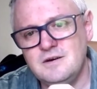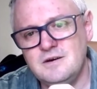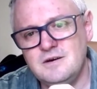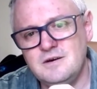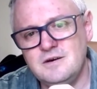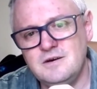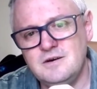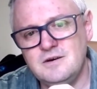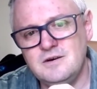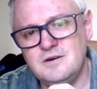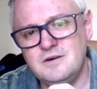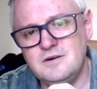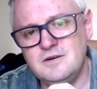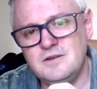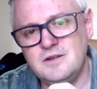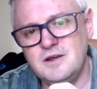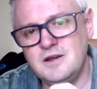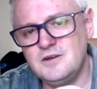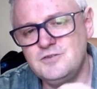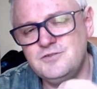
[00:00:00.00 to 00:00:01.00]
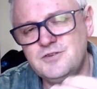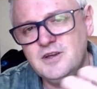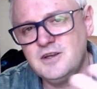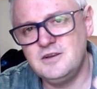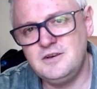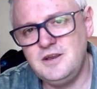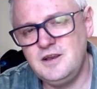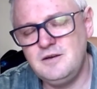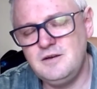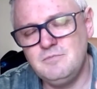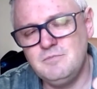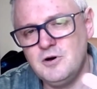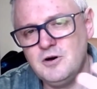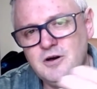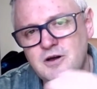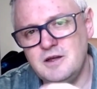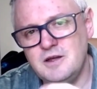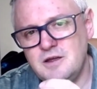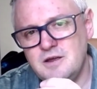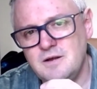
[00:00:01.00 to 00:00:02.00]

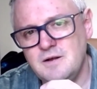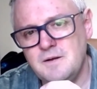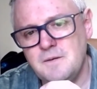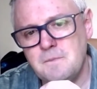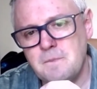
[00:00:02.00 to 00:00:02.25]
by